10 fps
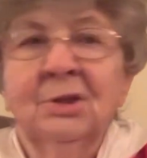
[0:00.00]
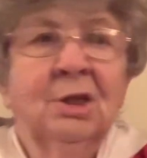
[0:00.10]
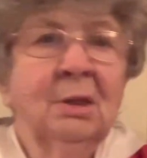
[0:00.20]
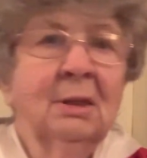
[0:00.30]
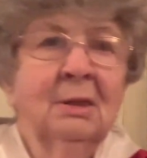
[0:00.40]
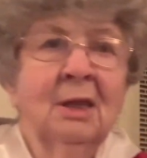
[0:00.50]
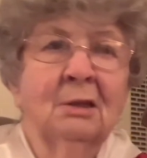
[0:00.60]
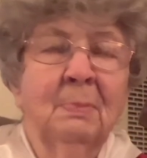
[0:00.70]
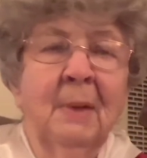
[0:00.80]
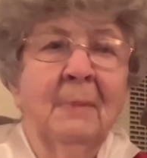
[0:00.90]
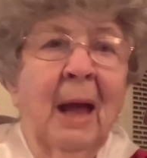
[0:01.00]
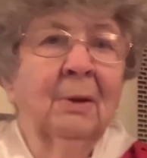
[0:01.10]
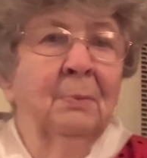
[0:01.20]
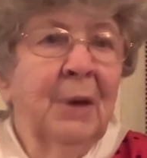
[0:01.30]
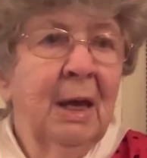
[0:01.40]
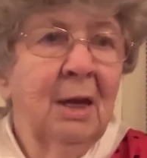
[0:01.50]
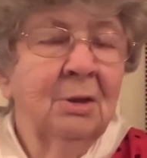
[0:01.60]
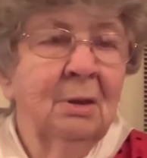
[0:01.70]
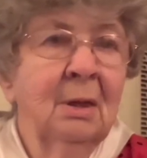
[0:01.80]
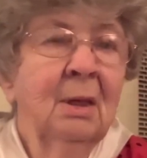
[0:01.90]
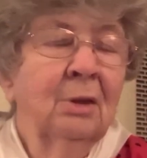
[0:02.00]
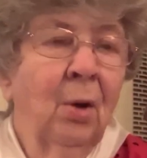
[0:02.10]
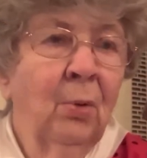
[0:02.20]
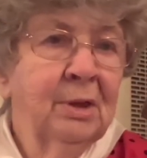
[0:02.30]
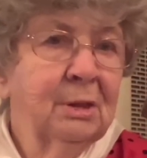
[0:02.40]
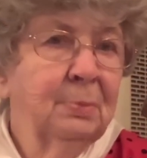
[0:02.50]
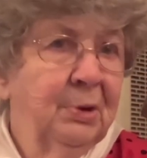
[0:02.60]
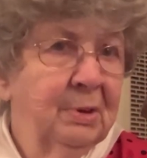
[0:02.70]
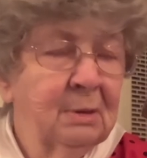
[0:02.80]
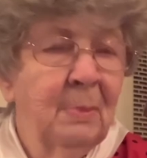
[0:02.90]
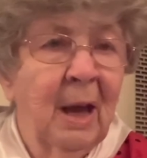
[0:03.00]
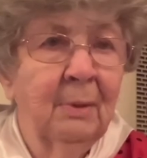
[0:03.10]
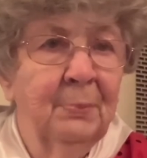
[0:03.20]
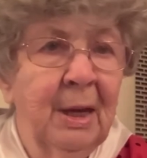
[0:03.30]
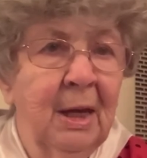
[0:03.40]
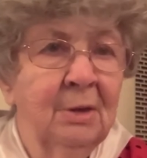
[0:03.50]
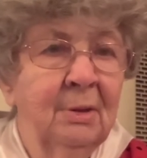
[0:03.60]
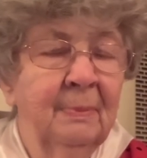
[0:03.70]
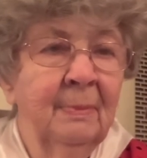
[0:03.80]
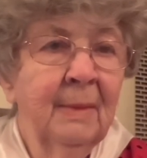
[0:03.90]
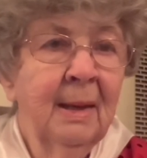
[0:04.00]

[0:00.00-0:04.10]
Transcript: Jesus has been my companion. The Holy Spirit is my companion.